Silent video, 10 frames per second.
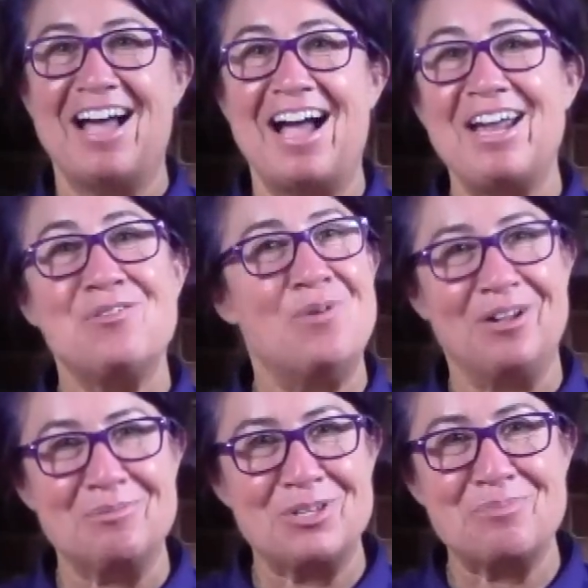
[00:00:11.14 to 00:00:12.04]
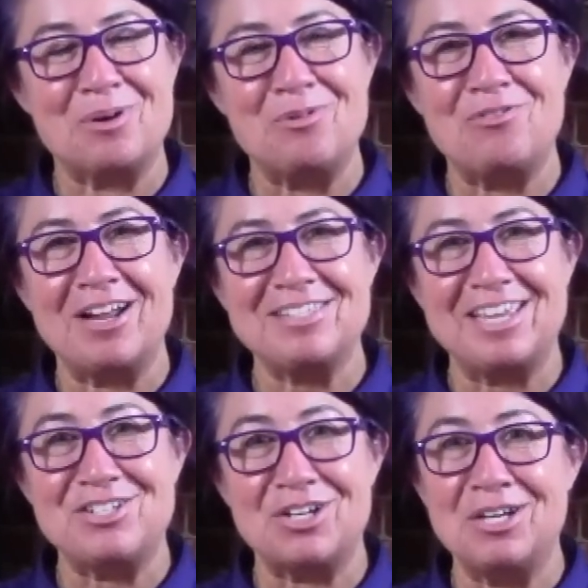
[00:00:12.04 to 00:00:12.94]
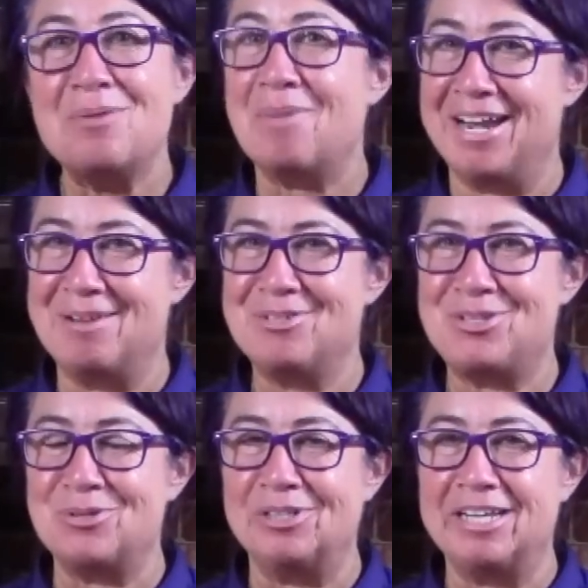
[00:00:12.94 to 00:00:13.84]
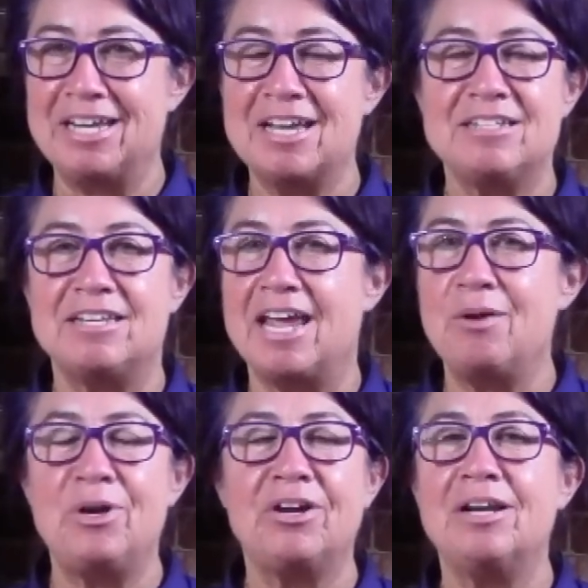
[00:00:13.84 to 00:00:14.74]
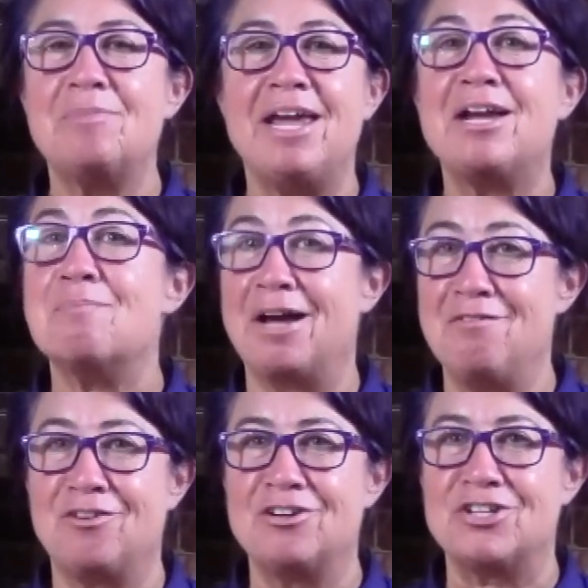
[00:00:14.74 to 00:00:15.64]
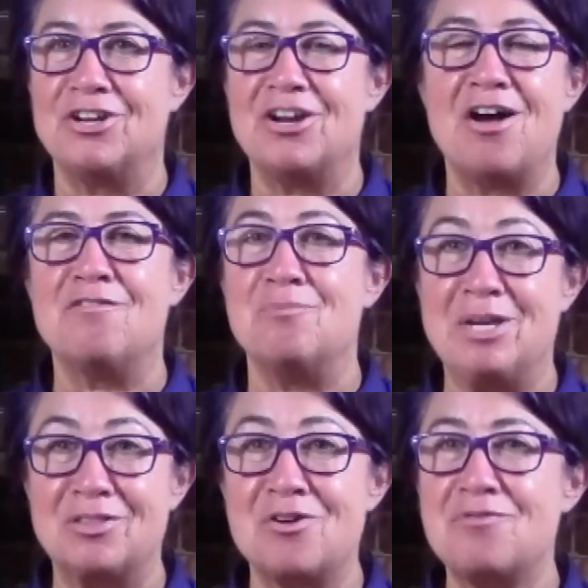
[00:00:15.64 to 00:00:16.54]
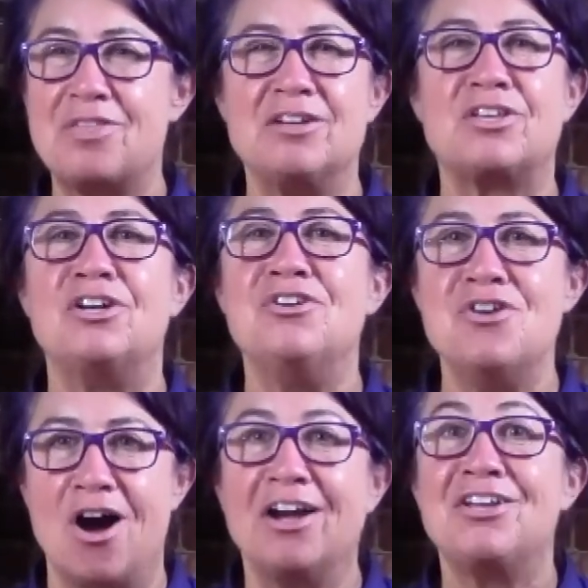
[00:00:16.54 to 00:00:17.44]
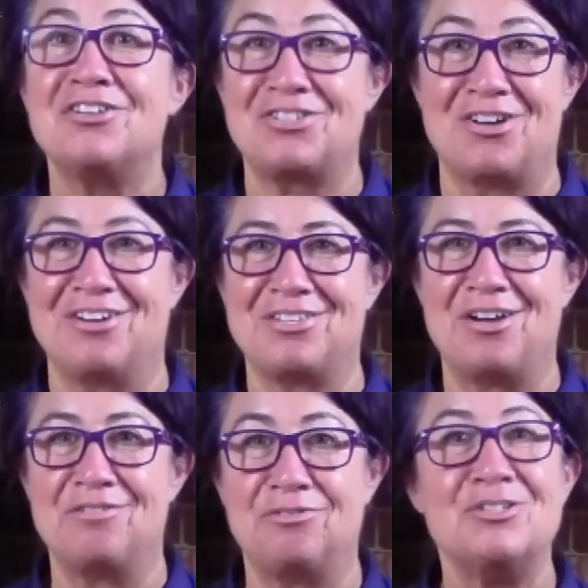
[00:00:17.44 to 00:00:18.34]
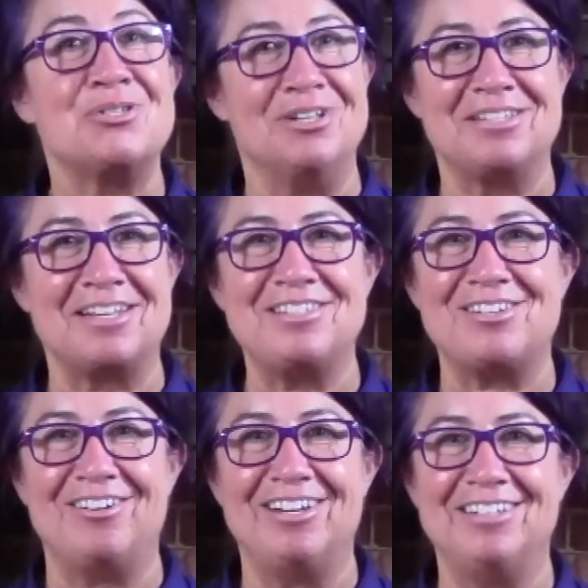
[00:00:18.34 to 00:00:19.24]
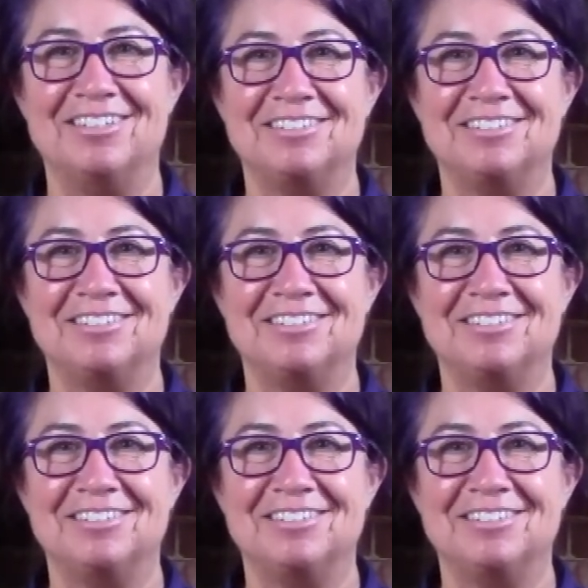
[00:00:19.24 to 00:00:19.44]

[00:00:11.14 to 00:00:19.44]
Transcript: Hi, welcome to the Purple Fox Kitchen. My name is Julie. Today we're going to make my version of a meatloaf that is going to knock your socks off. So let's get started.